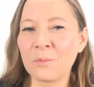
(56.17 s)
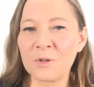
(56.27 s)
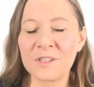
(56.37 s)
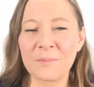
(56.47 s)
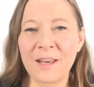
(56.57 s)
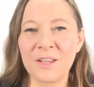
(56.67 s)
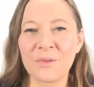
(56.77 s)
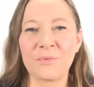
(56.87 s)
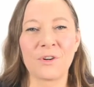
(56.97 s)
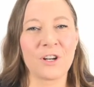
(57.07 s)
process mining
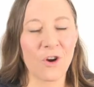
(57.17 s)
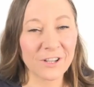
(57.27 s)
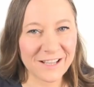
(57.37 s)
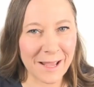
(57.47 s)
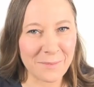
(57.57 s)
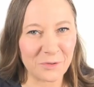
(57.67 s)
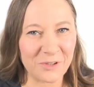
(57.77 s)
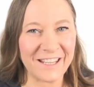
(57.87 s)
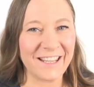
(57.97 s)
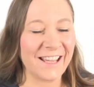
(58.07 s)
for a long time
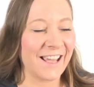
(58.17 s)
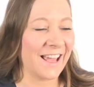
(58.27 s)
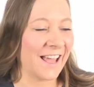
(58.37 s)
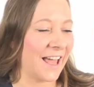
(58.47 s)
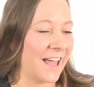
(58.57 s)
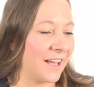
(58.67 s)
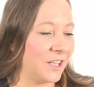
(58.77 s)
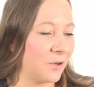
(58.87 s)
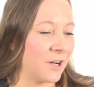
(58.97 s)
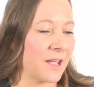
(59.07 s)
already. Uh,
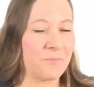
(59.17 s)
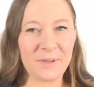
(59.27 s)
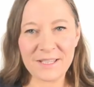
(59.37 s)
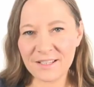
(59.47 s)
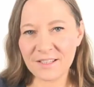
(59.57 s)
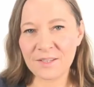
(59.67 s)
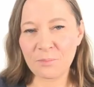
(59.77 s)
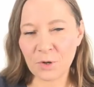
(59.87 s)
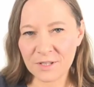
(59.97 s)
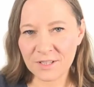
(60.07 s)
you're a business
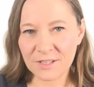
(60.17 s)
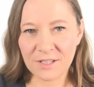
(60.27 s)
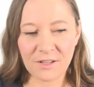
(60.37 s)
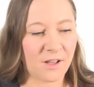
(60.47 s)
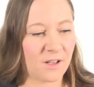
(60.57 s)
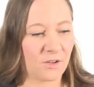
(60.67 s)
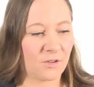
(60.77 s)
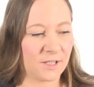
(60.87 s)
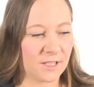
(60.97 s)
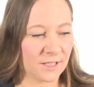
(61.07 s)
process uh,
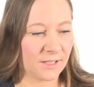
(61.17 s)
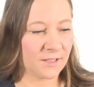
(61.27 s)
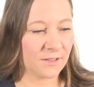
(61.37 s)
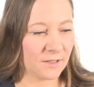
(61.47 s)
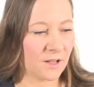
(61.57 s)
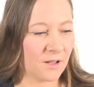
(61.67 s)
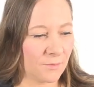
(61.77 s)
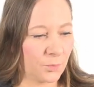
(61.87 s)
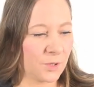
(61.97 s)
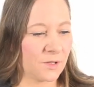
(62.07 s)
consultant, uh,
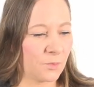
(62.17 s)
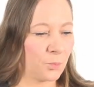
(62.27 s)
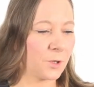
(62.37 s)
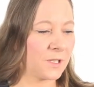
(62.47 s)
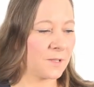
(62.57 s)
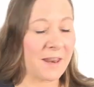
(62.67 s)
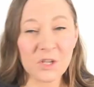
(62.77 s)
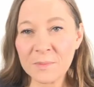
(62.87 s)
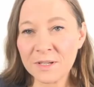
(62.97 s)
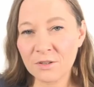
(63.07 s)
business process
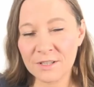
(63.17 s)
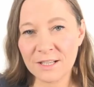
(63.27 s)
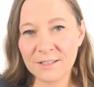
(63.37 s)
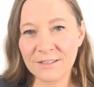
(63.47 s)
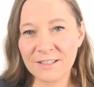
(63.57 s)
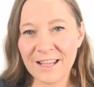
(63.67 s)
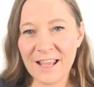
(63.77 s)
management consultant